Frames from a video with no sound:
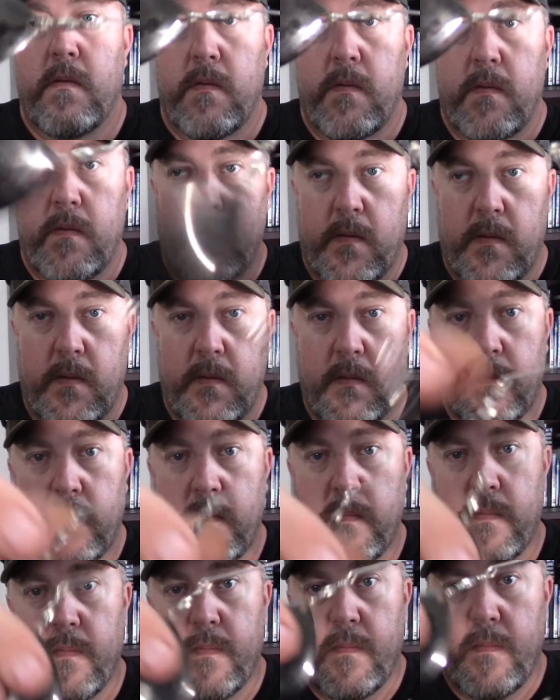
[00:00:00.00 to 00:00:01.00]

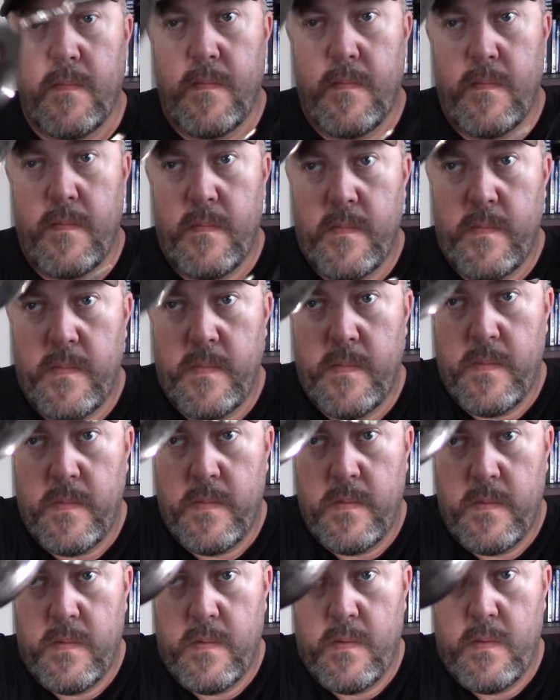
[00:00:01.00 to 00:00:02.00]
[no speech]